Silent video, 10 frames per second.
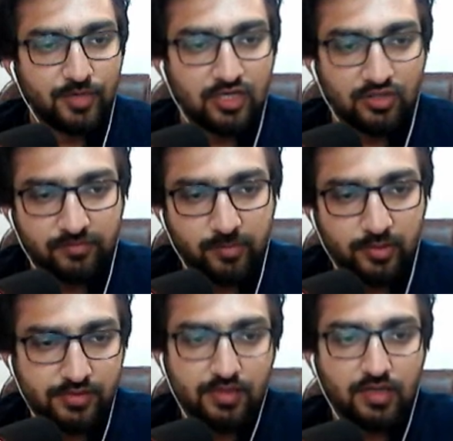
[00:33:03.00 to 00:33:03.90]
part of
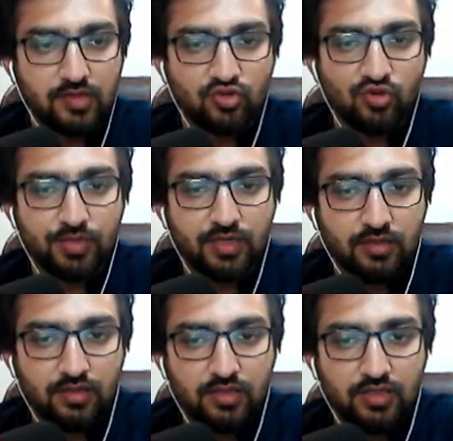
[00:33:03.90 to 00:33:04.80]
percentage topic.
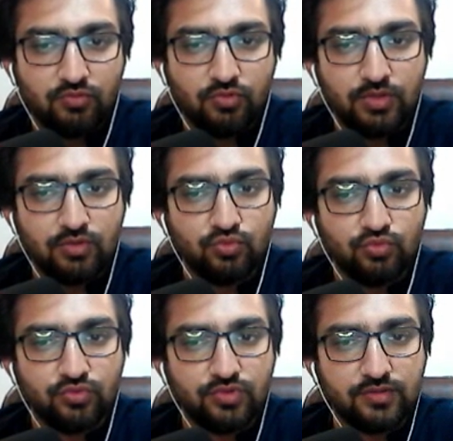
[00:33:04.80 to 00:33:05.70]
We will do
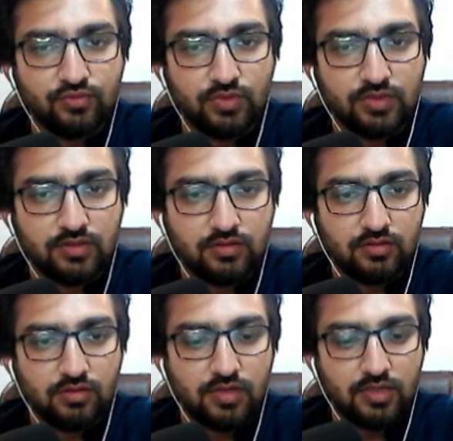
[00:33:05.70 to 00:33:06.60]
this one.
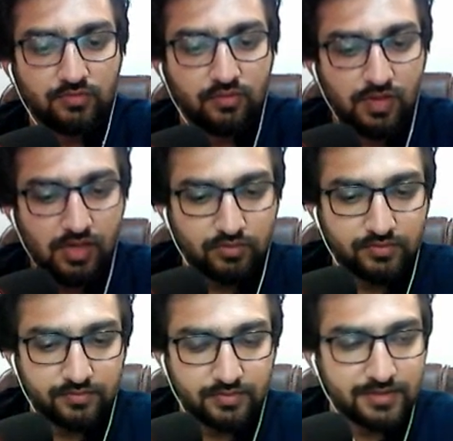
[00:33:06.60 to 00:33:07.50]
All right, for now
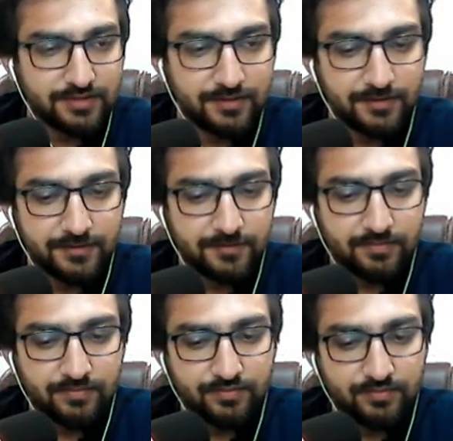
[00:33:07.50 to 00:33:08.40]
let's end it here.
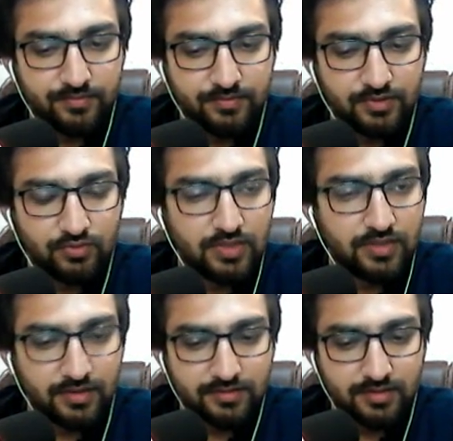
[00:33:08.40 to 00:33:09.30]
See you then
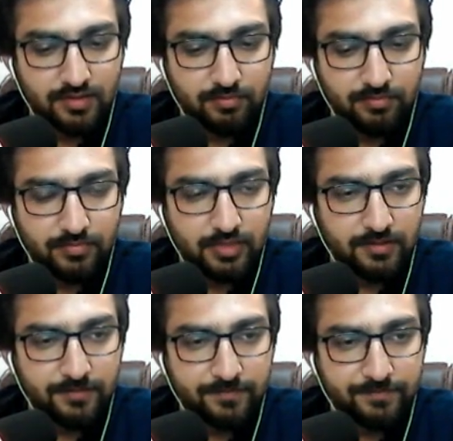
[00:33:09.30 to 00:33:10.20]
next time. Bye.